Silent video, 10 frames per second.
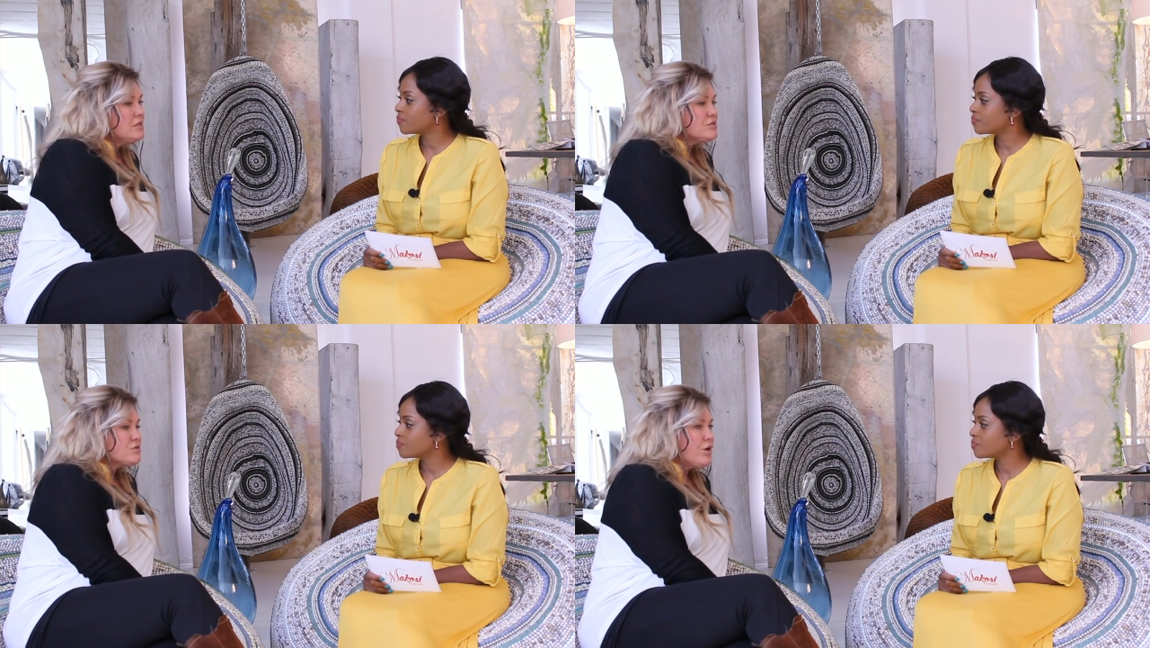
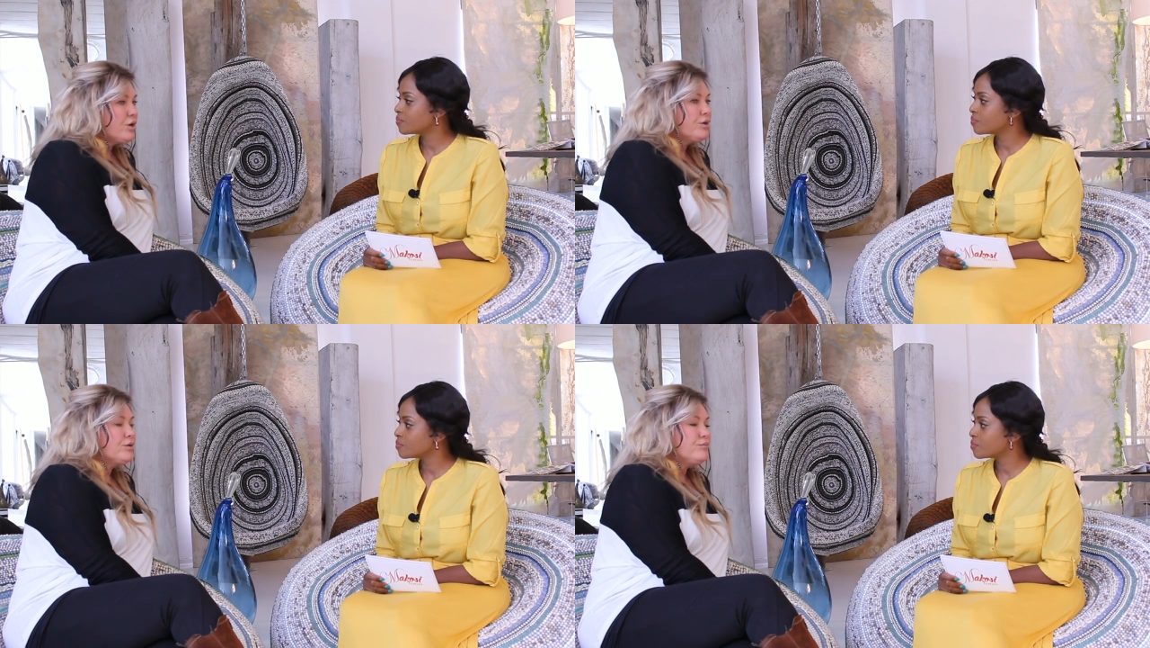
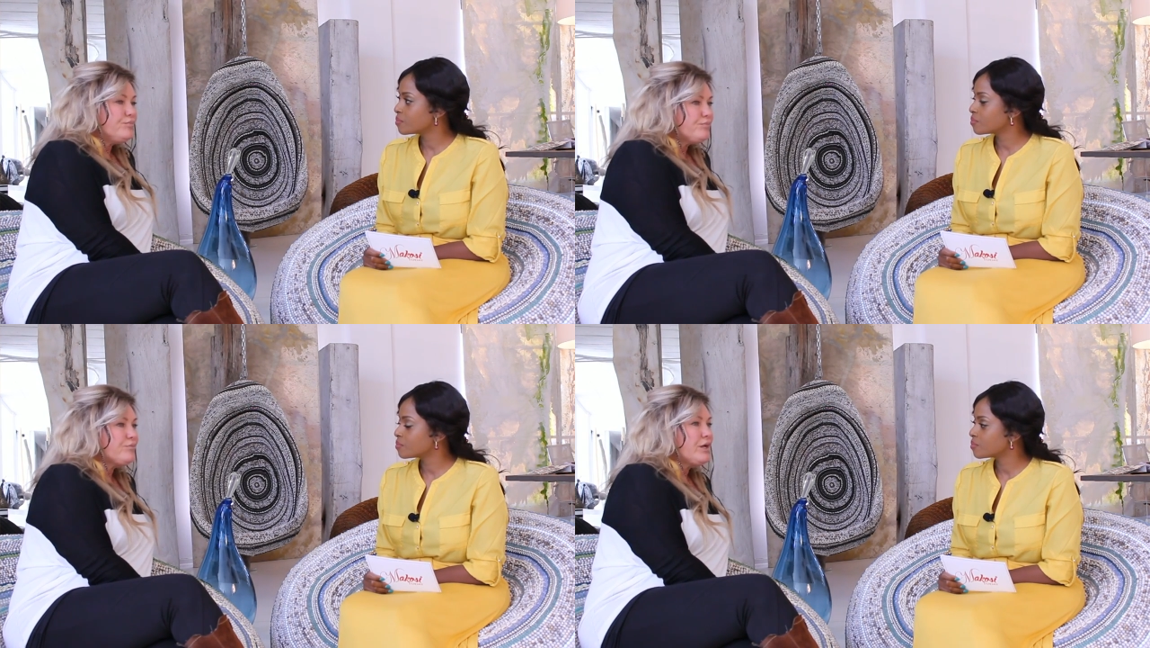Speaker 1: So
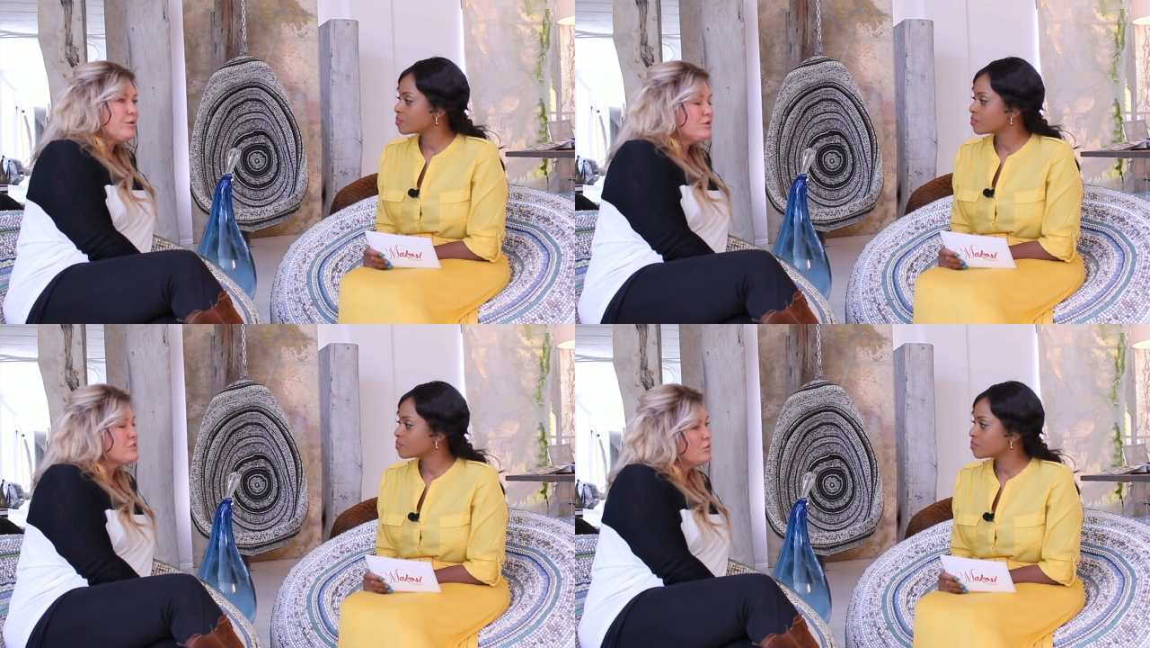it
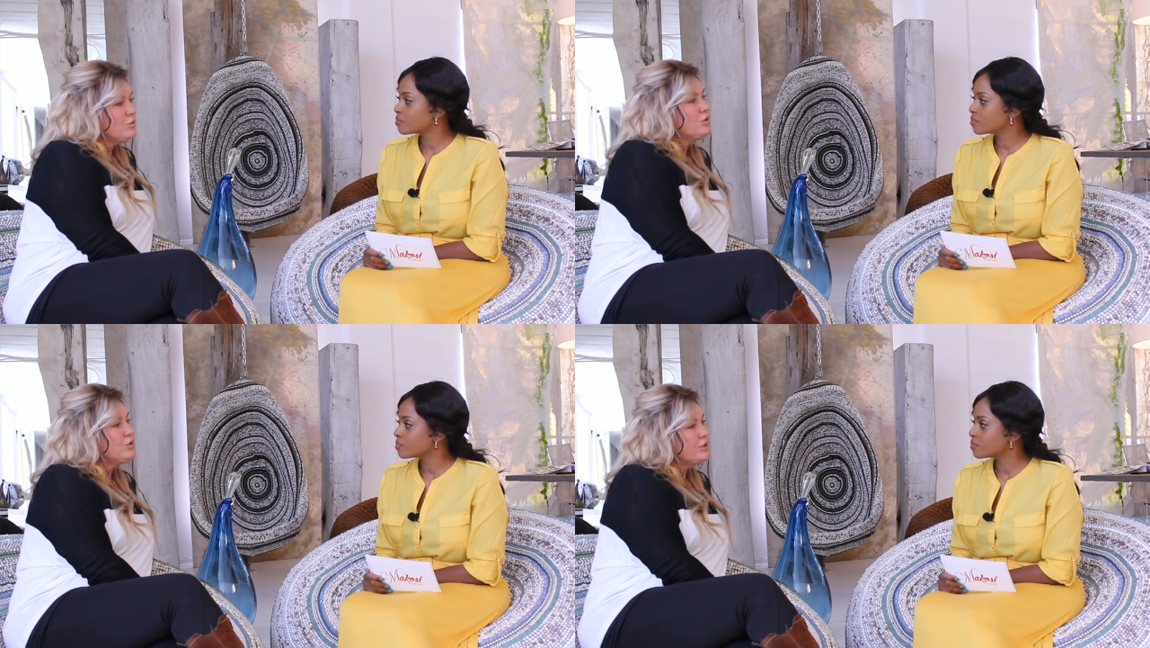was all
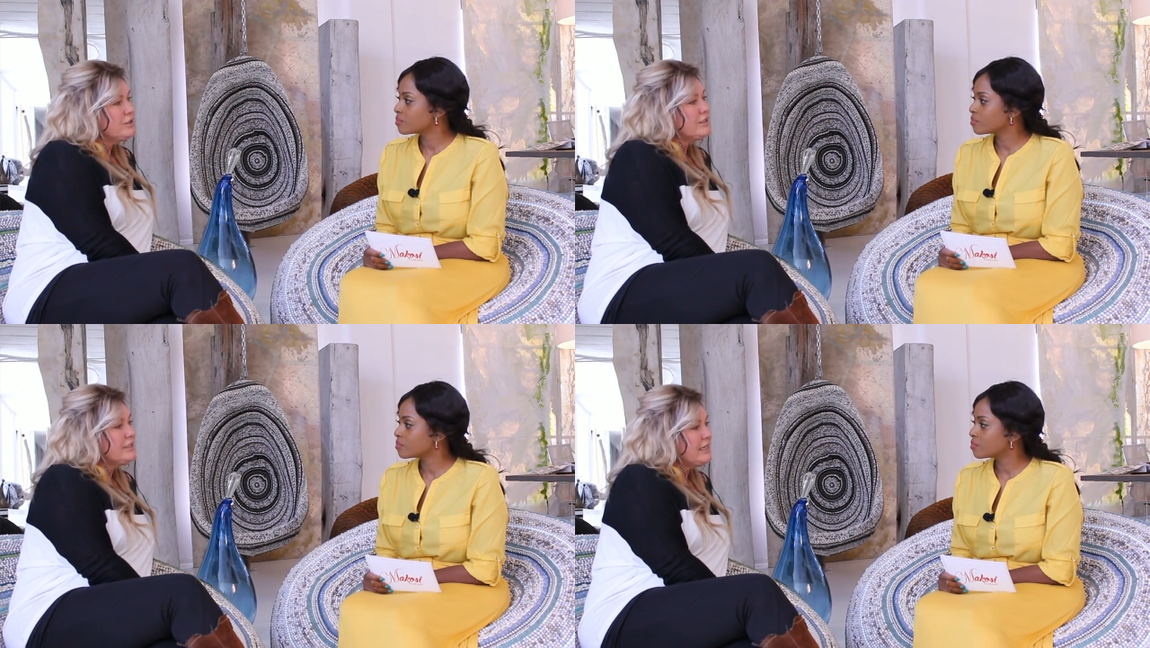good
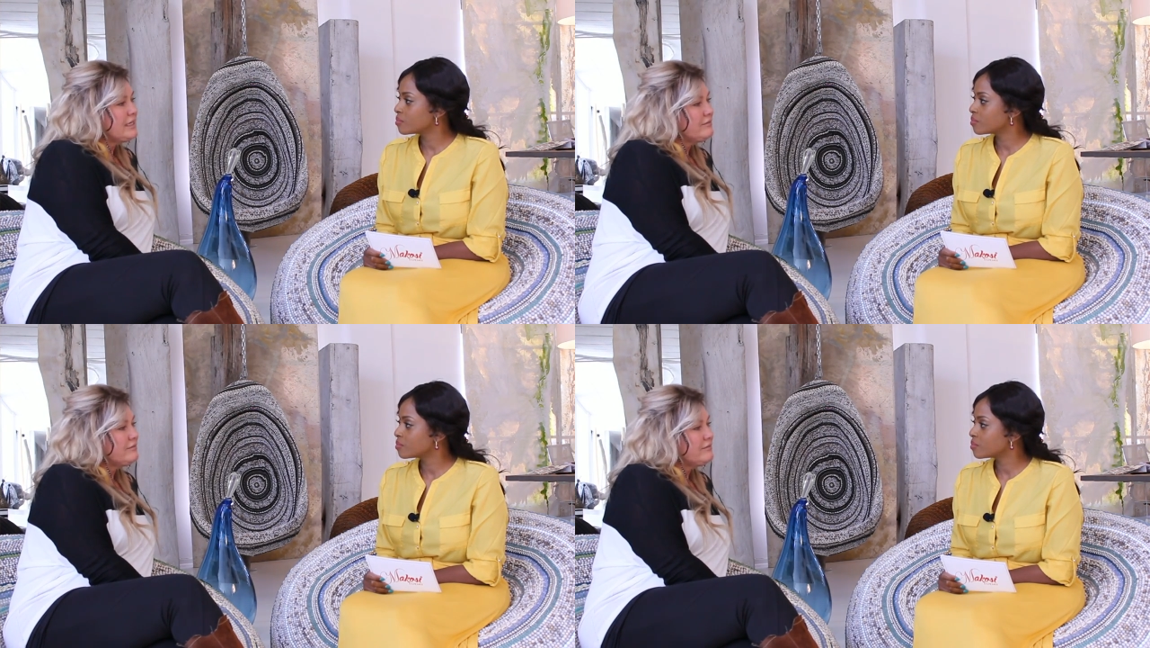at the end